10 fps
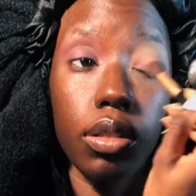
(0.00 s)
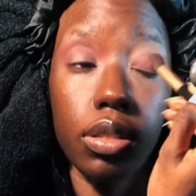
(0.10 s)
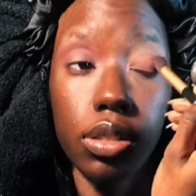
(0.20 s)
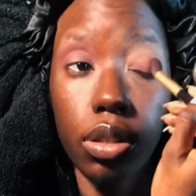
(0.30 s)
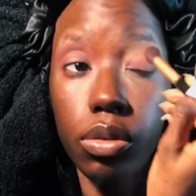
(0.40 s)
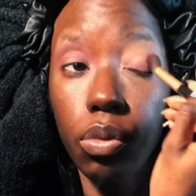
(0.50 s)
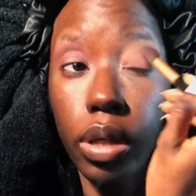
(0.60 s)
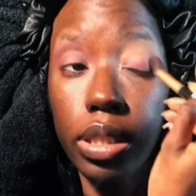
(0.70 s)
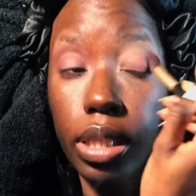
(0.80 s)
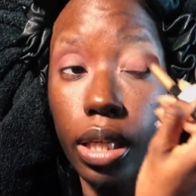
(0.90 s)
certain
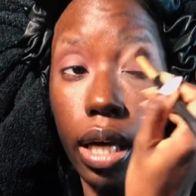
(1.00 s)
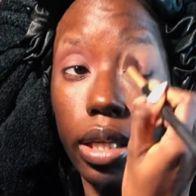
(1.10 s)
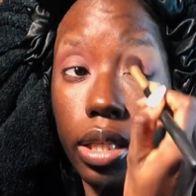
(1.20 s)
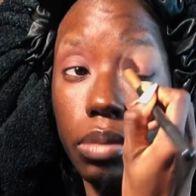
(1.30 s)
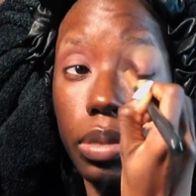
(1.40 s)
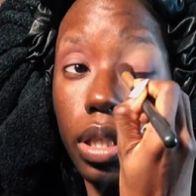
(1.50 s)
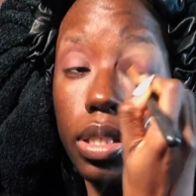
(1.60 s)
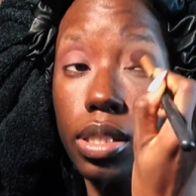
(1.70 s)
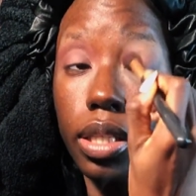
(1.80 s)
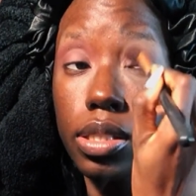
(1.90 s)
ways I got in
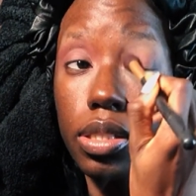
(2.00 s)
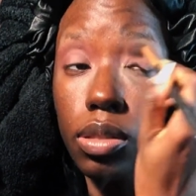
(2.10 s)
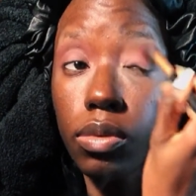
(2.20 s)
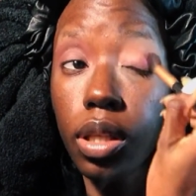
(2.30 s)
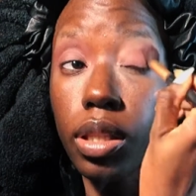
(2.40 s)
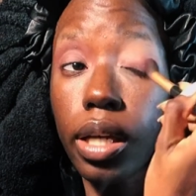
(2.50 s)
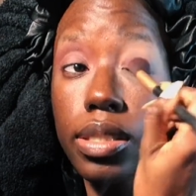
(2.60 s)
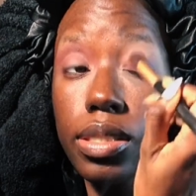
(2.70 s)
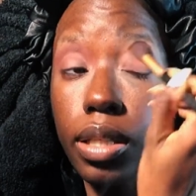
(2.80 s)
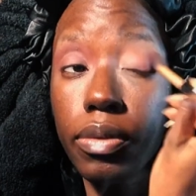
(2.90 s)
because I just don't think
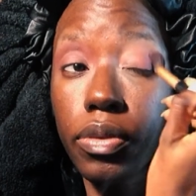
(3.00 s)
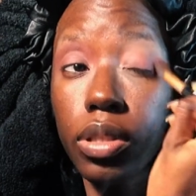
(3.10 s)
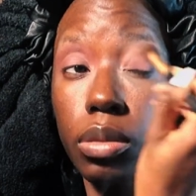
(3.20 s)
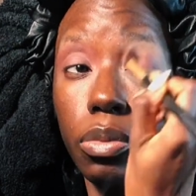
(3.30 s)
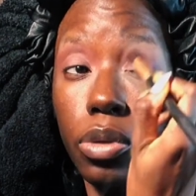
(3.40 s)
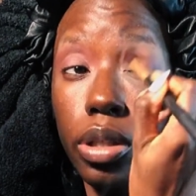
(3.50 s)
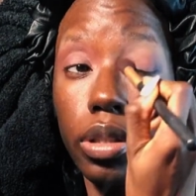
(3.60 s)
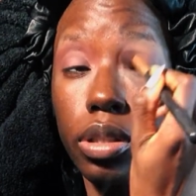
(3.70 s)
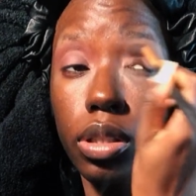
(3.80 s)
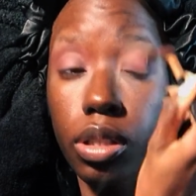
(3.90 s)
that's safe
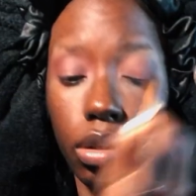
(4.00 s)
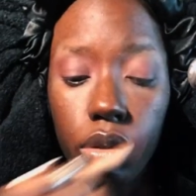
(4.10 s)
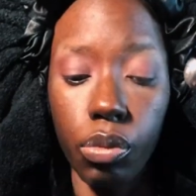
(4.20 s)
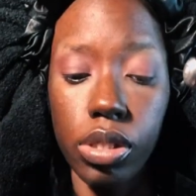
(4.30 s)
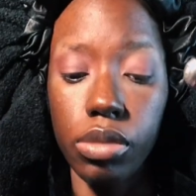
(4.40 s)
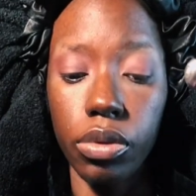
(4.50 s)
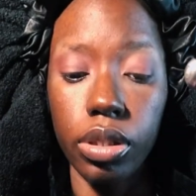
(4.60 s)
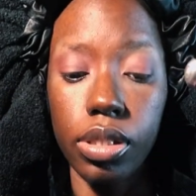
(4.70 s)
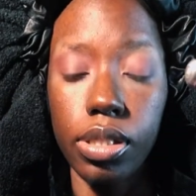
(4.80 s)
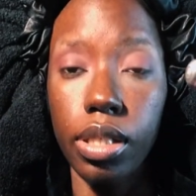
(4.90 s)
anymore. You know, it wasn't
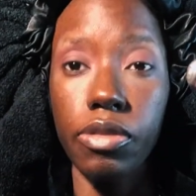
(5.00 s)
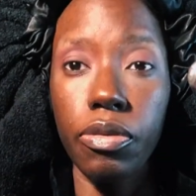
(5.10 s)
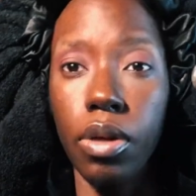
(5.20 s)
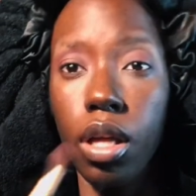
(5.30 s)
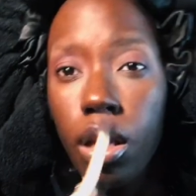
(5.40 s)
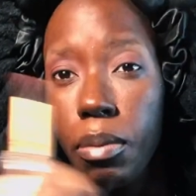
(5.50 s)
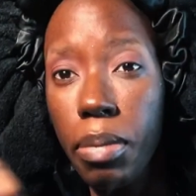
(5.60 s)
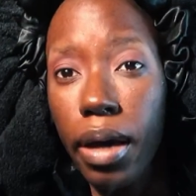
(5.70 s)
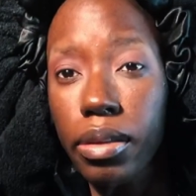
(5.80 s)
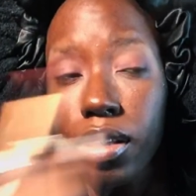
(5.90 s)
really safe
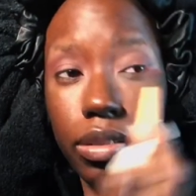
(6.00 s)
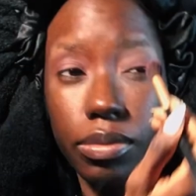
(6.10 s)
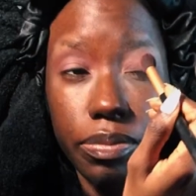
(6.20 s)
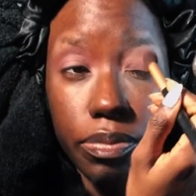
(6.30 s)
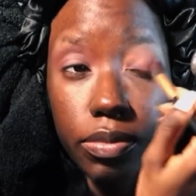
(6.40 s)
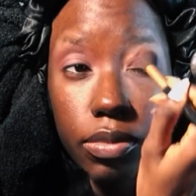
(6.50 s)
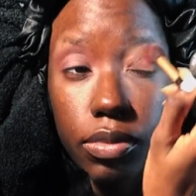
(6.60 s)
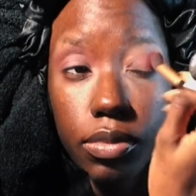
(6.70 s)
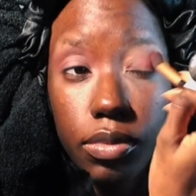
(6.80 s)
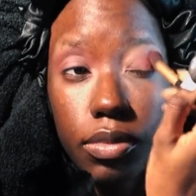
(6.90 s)
back then.
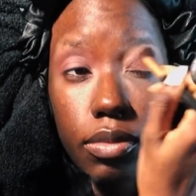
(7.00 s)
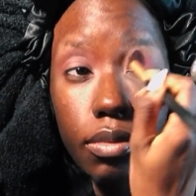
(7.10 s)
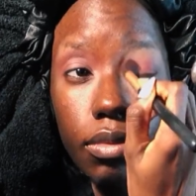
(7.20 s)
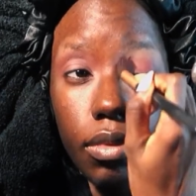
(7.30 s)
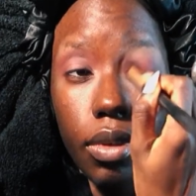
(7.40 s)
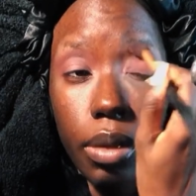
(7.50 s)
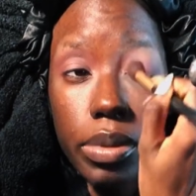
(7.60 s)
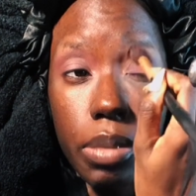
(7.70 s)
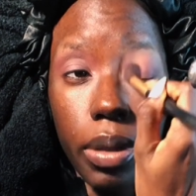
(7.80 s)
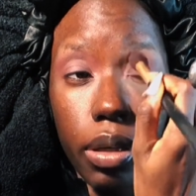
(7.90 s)
That
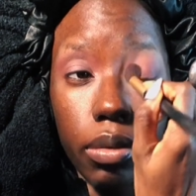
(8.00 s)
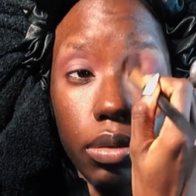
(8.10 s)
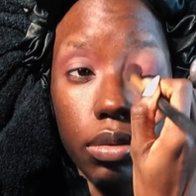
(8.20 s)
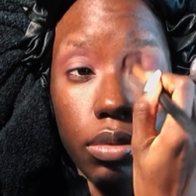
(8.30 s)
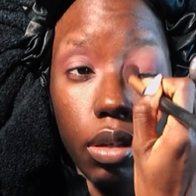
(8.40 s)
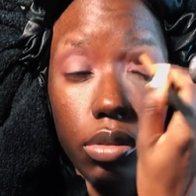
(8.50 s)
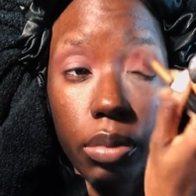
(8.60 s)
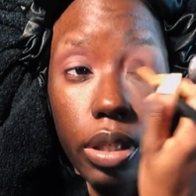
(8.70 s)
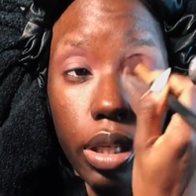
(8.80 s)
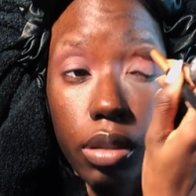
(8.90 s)
was about, how old am
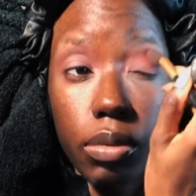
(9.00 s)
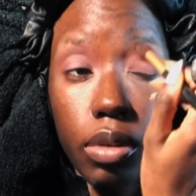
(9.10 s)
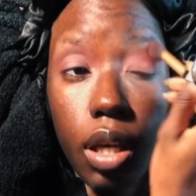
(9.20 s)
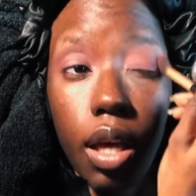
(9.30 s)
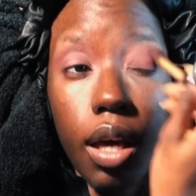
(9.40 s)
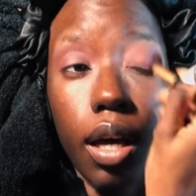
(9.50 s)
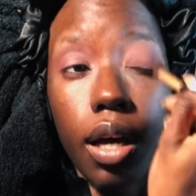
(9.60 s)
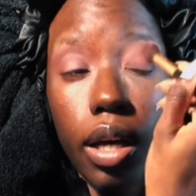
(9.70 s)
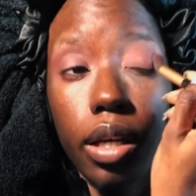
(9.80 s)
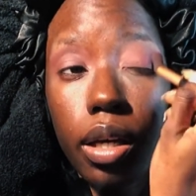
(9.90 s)
I now?
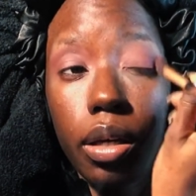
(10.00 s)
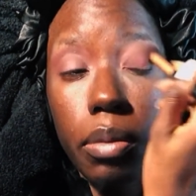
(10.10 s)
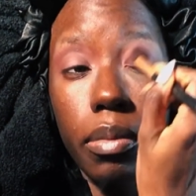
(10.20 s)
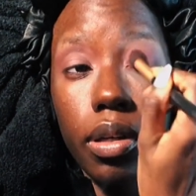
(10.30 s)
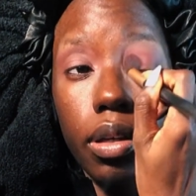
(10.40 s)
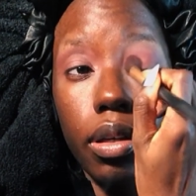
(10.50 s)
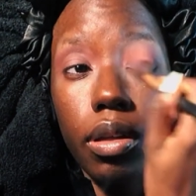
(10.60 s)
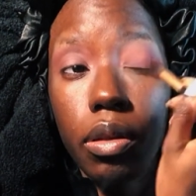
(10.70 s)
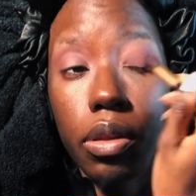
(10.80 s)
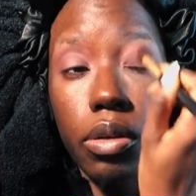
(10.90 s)
I am
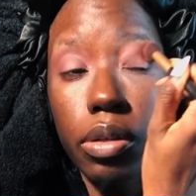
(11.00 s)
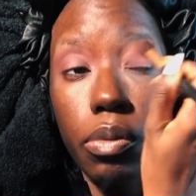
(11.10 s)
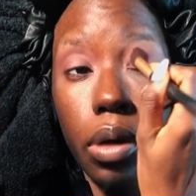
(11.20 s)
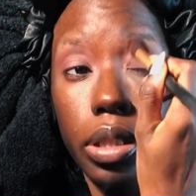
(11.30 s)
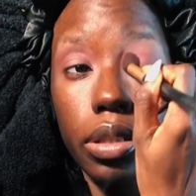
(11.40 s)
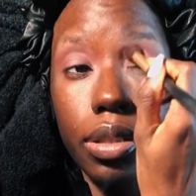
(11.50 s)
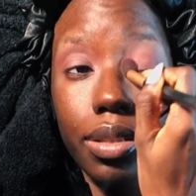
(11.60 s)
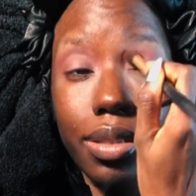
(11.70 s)
31.